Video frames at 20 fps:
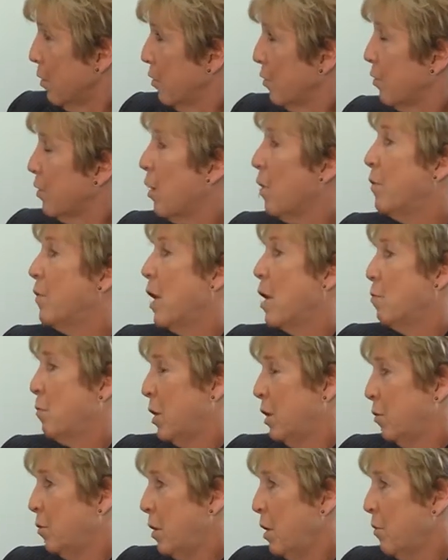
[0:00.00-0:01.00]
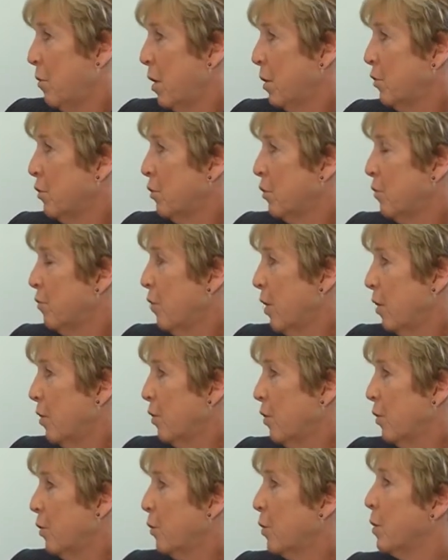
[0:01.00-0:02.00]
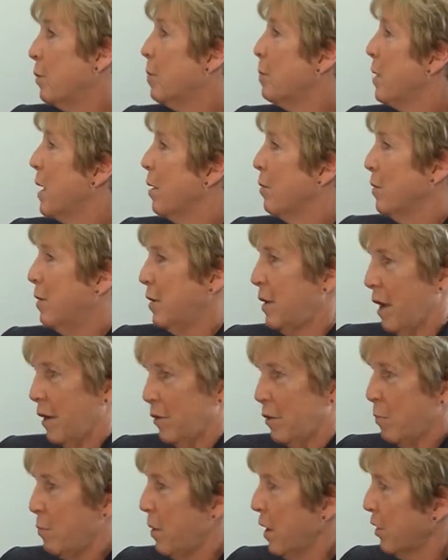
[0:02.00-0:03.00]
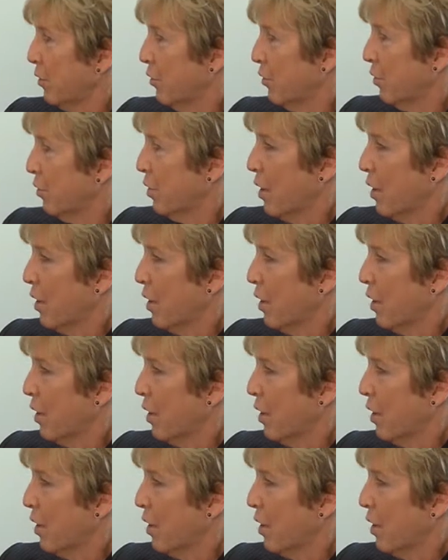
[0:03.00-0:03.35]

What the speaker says: So they must be a registered voter. We would be able to take their picture.